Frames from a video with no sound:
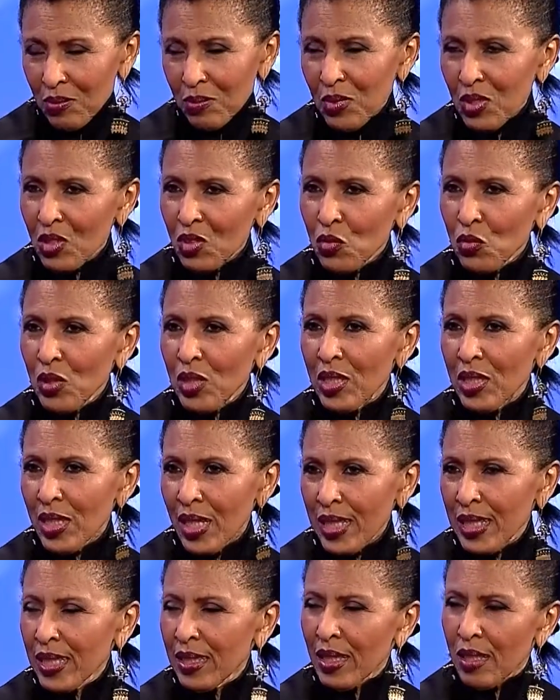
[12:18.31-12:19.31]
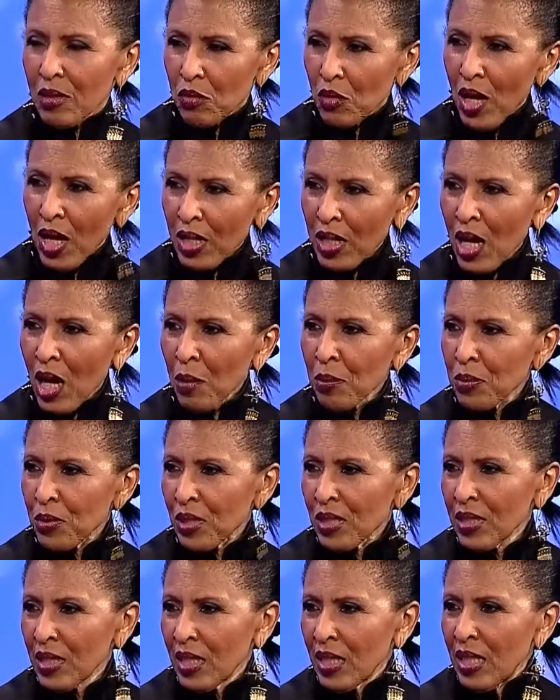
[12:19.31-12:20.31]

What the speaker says: which is really like a rock opera,